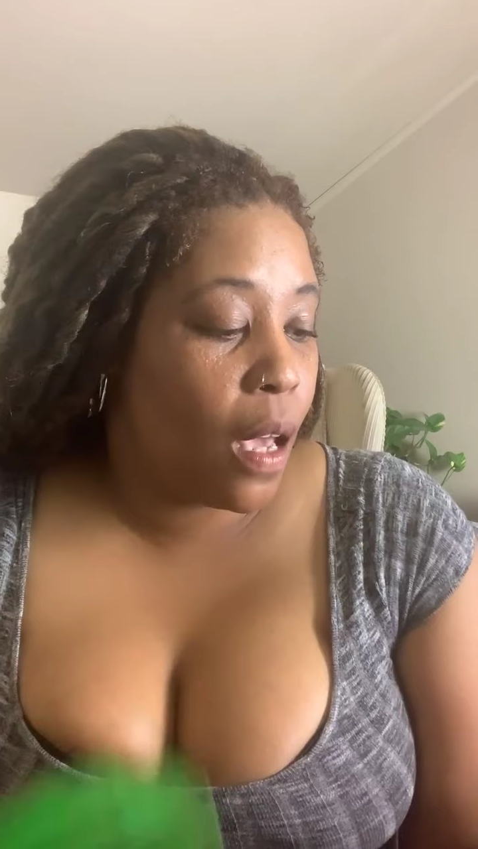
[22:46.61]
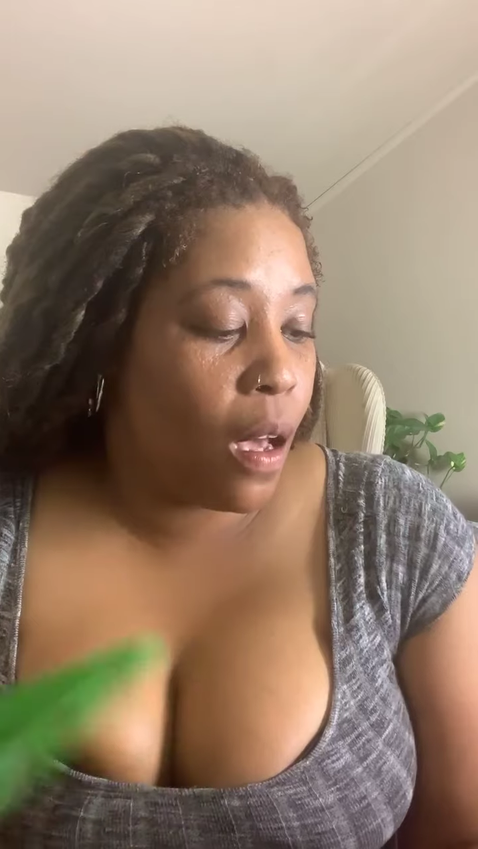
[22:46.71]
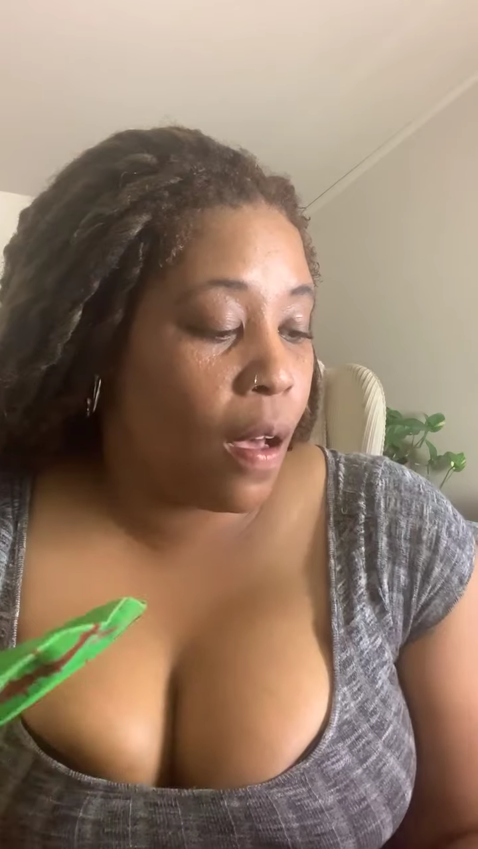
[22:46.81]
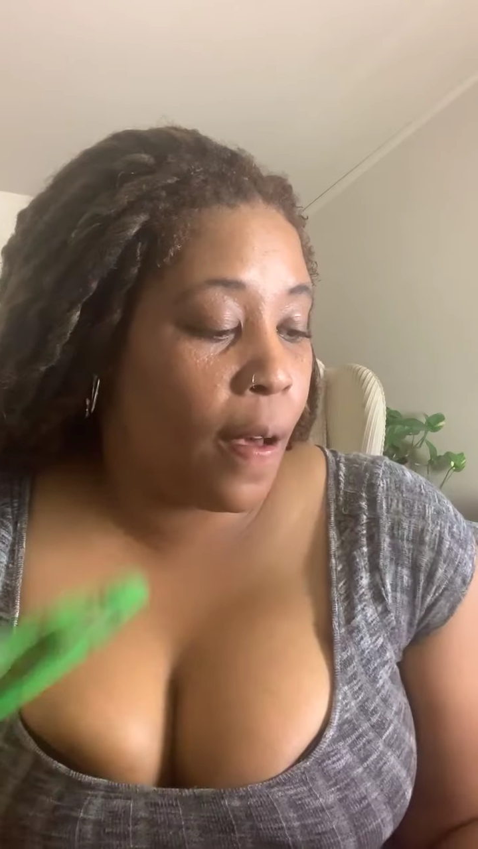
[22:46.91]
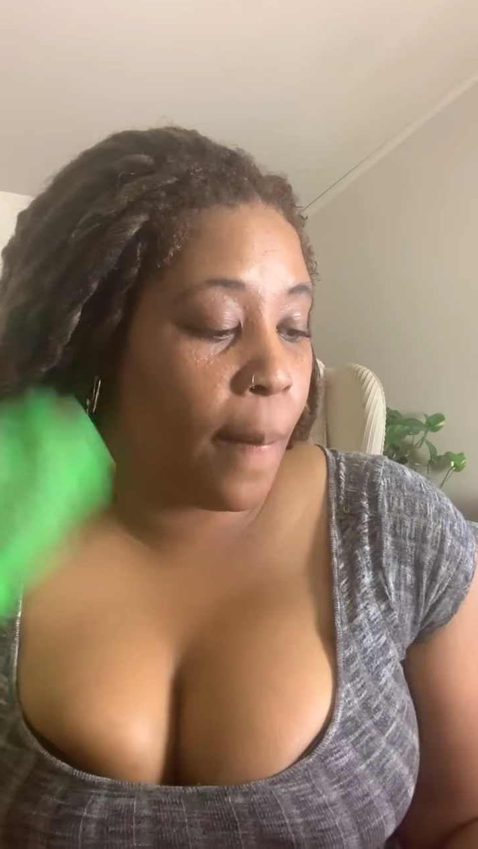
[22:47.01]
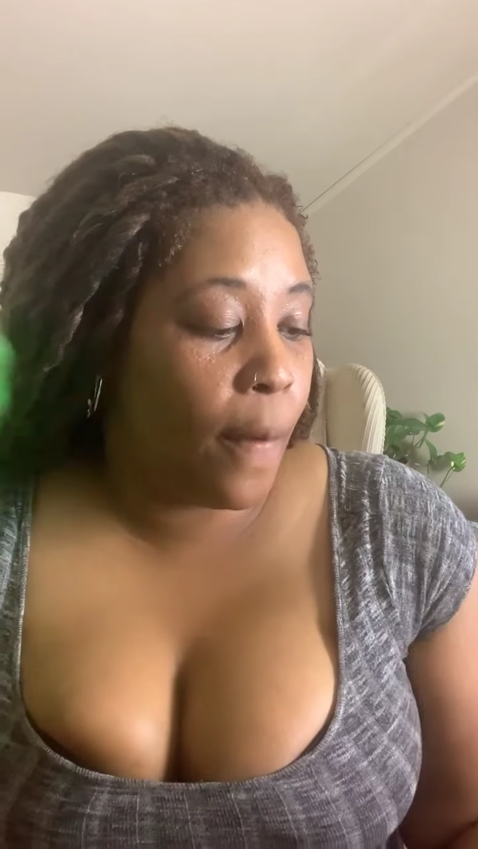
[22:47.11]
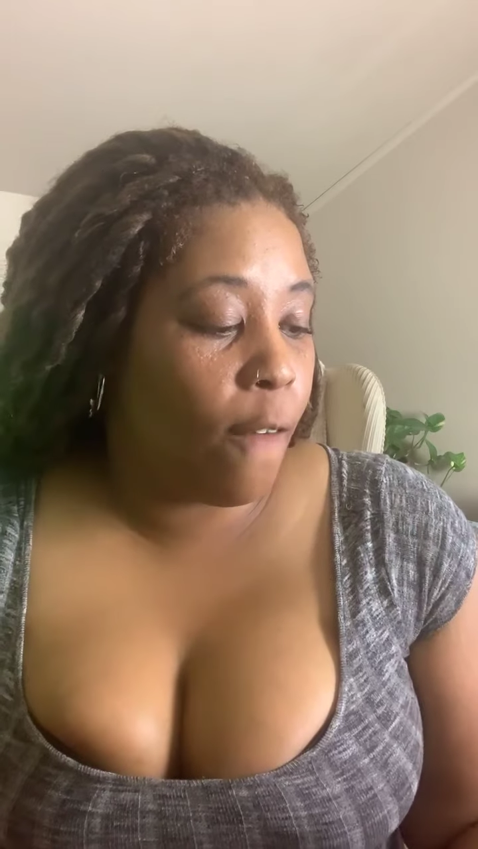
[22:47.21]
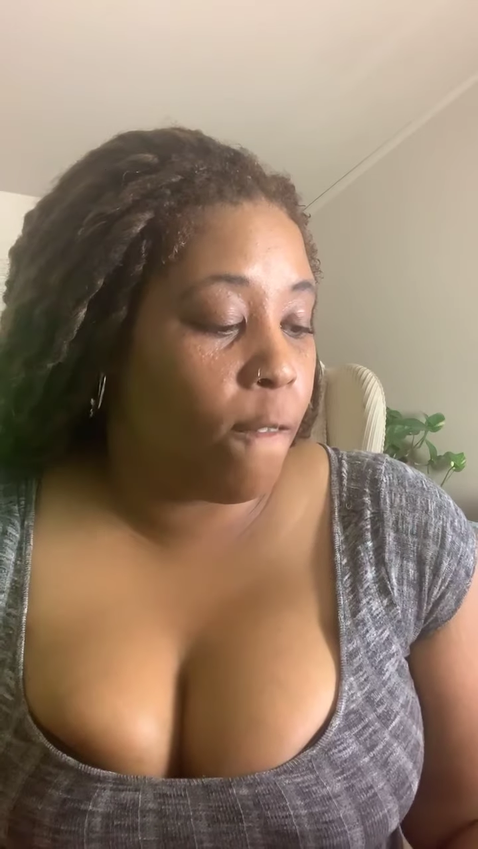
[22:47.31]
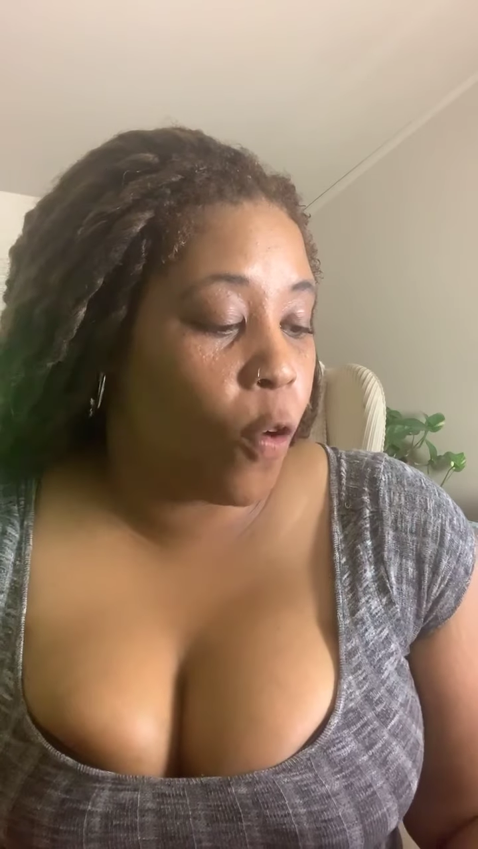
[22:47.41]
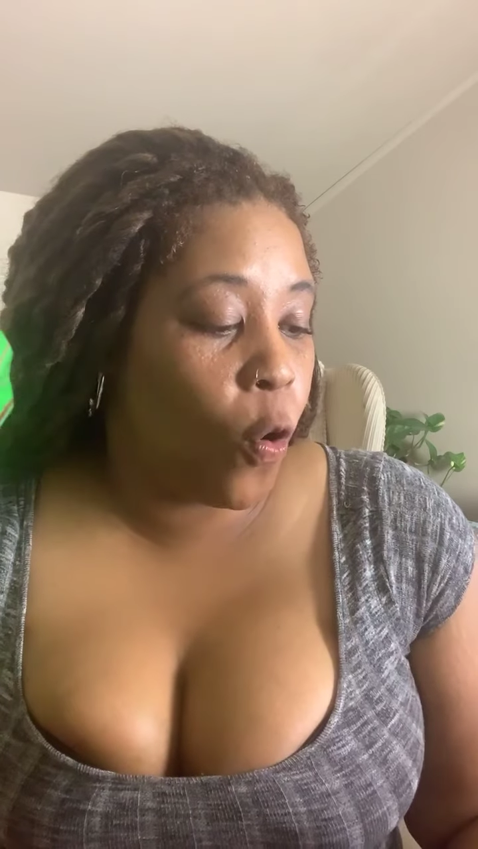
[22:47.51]

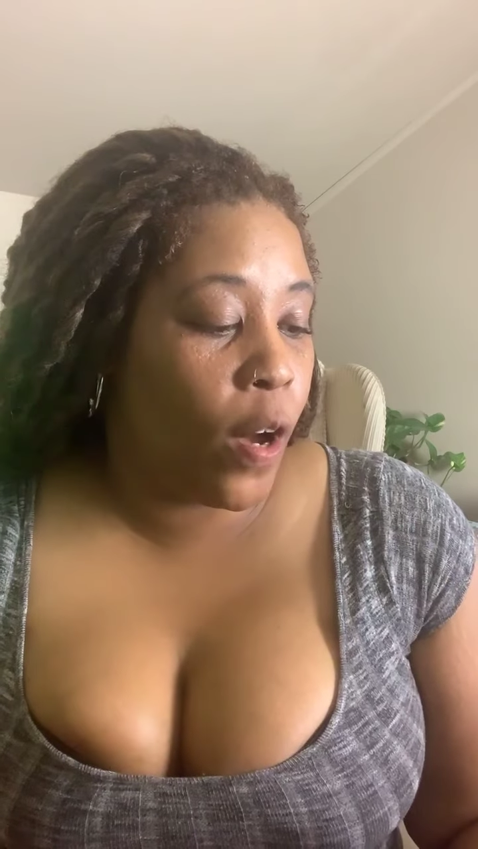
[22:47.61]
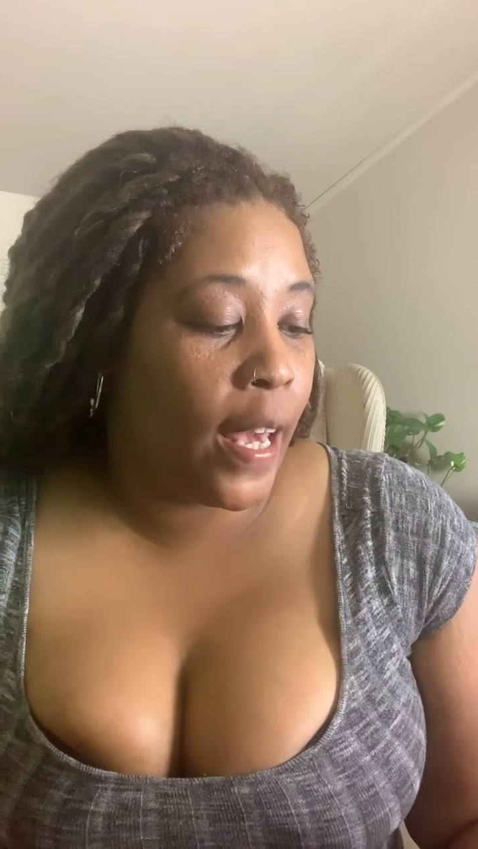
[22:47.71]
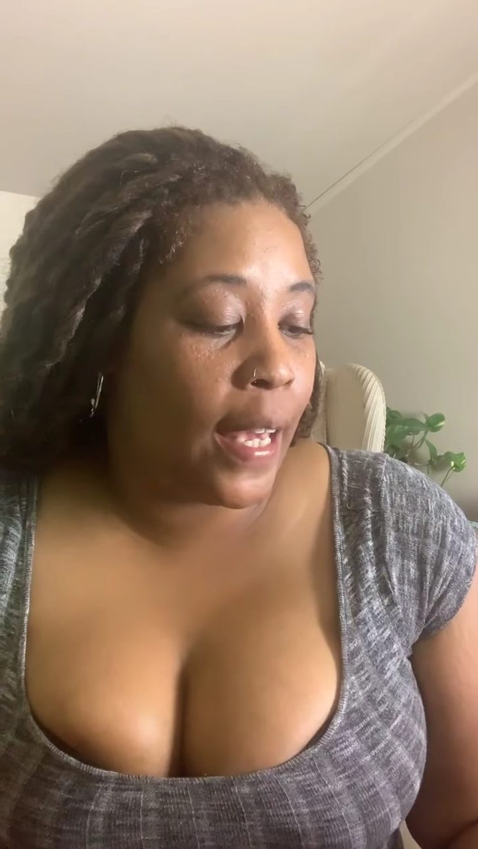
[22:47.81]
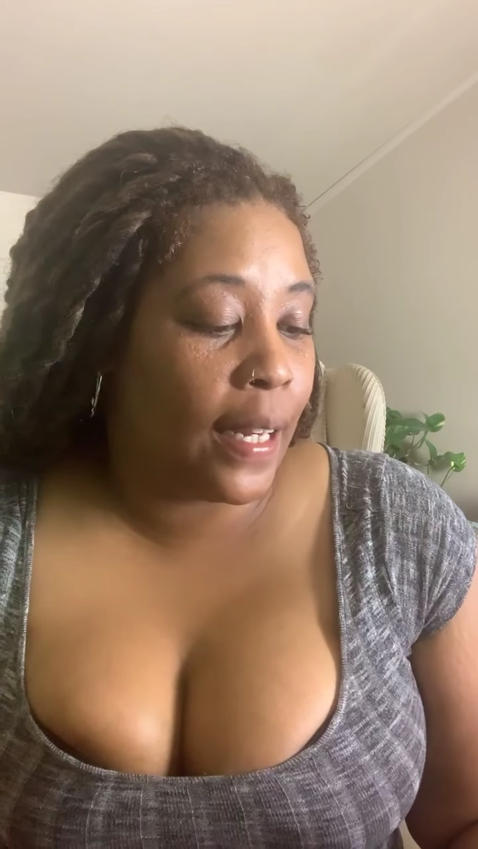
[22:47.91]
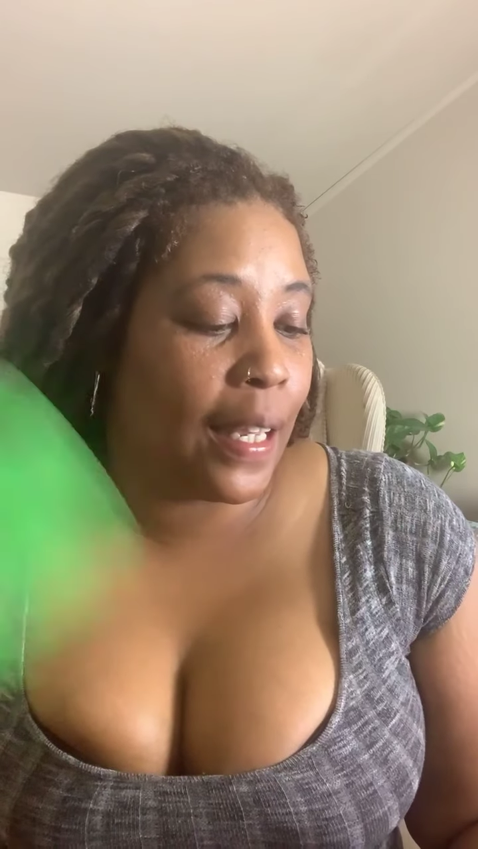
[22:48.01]
Avoid